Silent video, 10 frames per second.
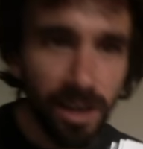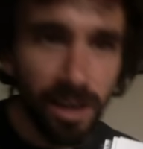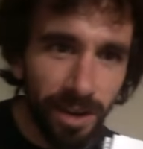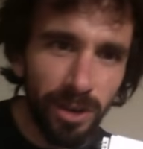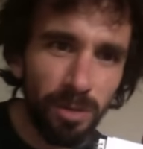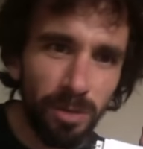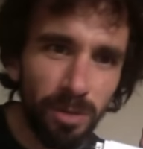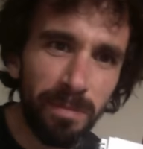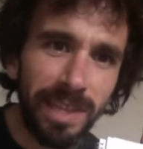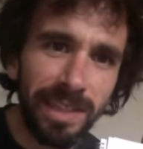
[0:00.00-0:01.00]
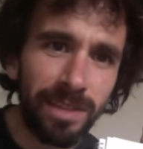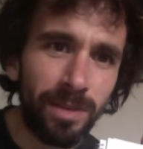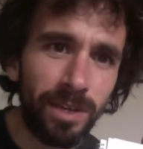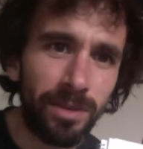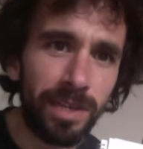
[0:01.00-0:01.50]
I go a bit mental when I
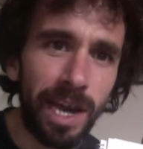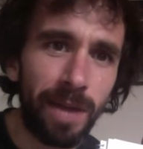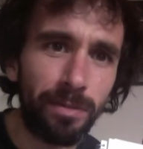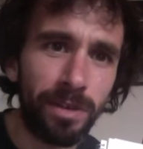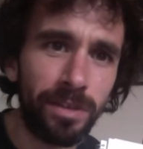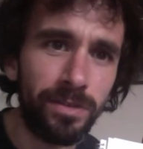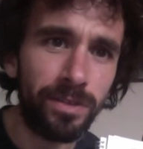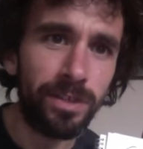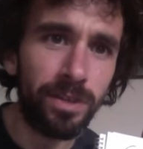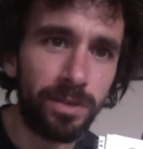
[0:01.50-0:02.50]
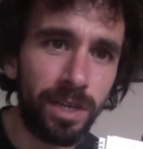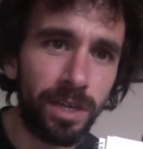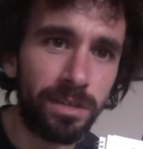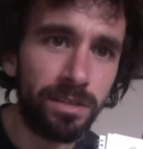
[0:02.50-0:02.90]
go on the camera, I just noticed that.